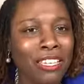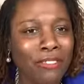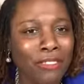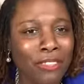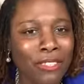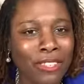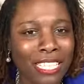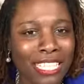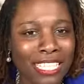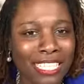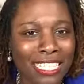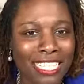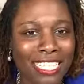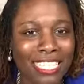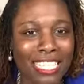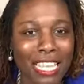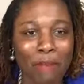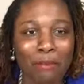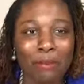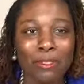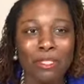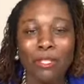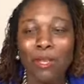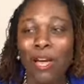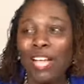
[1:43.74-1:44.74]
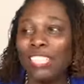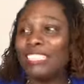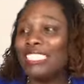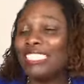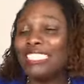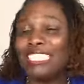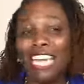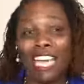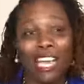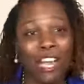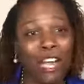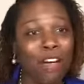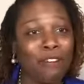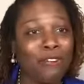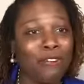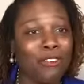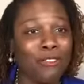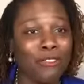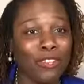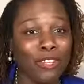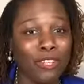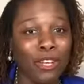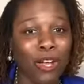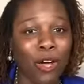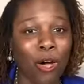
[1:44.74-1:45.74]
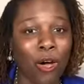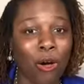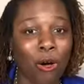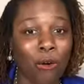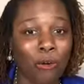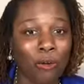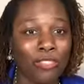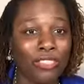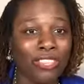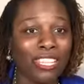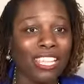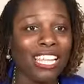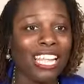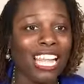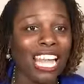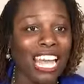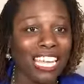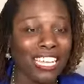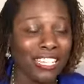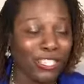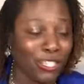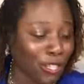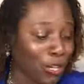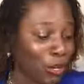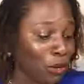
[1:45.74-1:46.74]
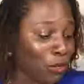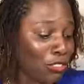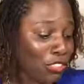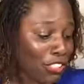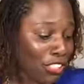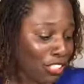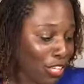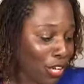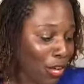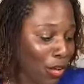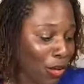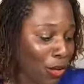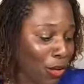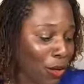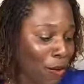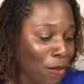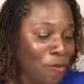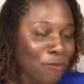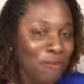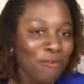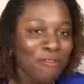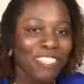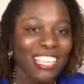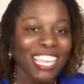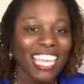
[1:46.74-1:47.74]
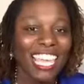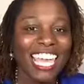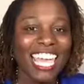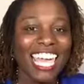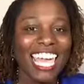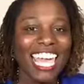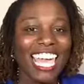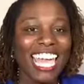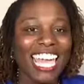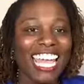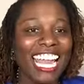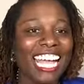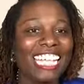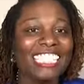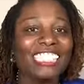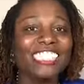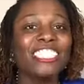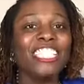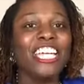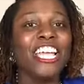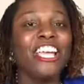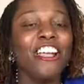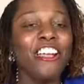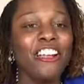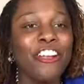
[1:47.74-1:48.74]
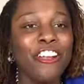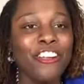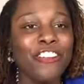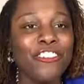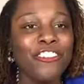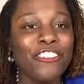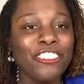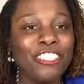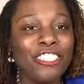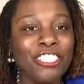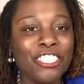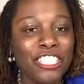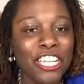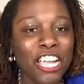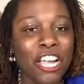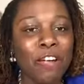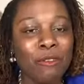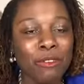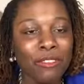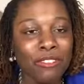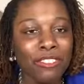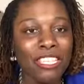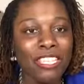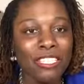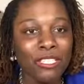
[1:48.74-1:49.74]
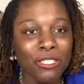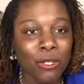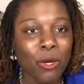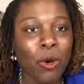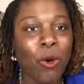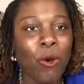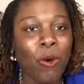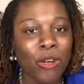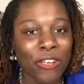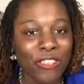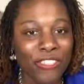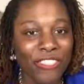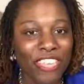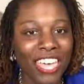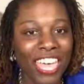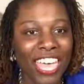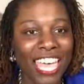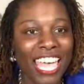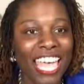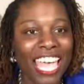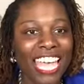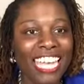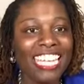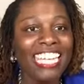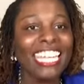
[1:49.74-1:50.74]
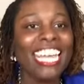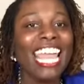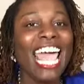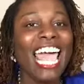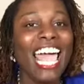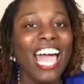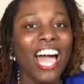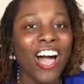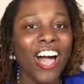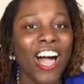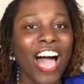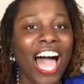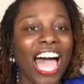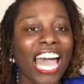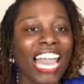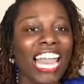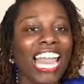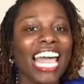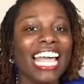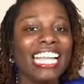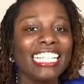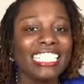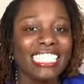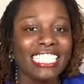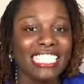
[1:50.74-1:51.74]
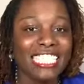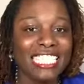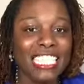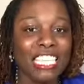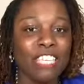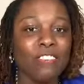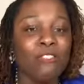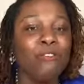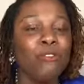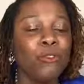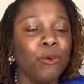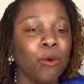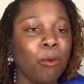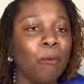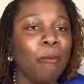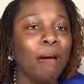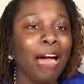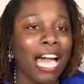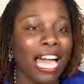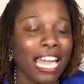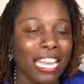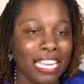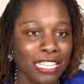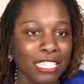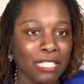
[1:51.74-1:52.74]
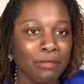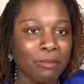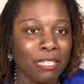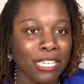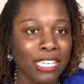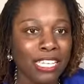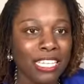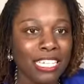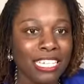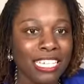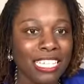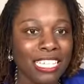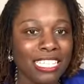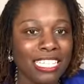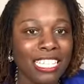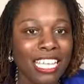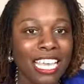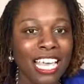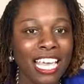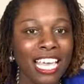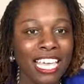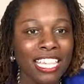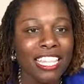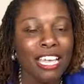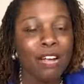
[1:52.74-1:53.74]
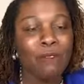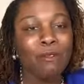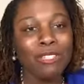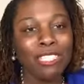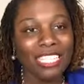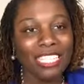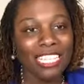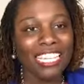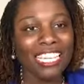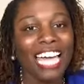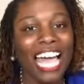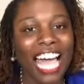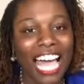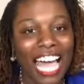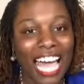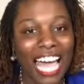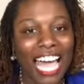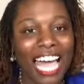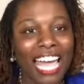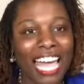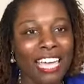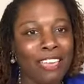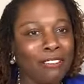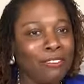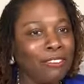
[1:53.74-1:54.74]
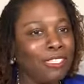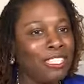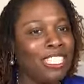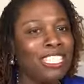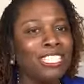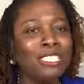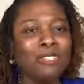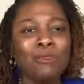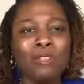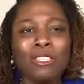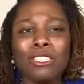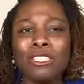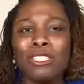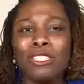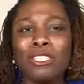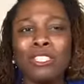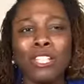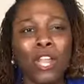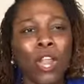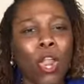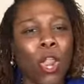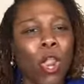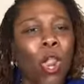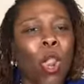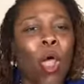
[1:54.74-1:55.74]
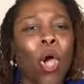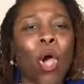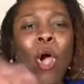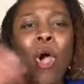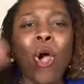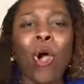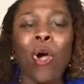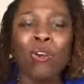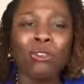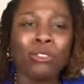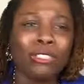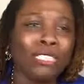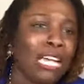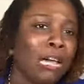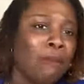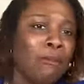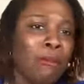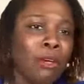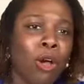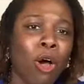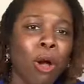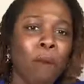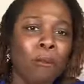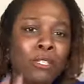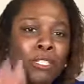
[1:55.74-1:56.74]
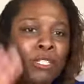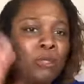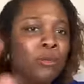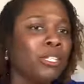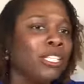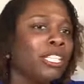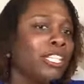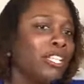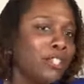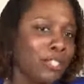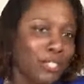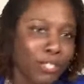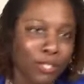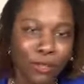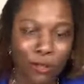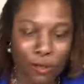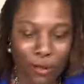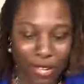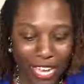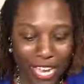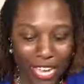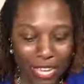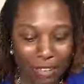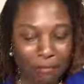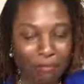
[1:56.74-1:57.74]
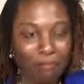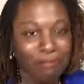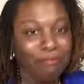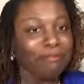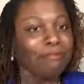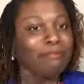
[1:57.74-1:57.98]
this example. So I just got off of a call with a client, a coaching call, and I shared with this story that now I like to see full bodies because there was a guy, this was a long time ago, almost 20 years ago, okay?